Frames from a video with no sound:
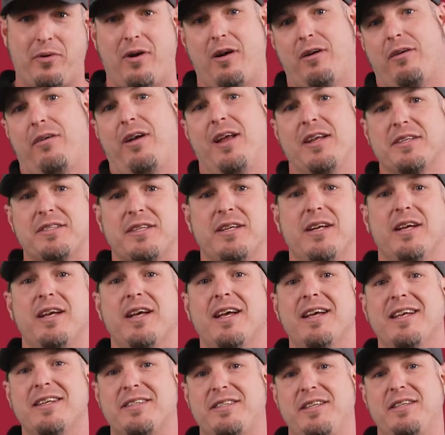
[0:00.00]
progress
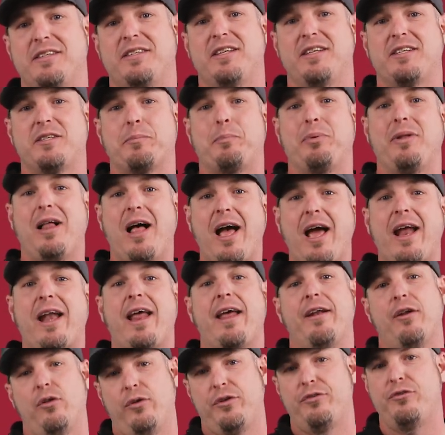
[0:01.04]
since it's applied
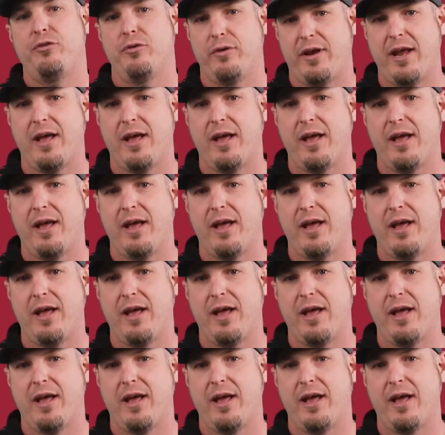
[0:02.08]
at only two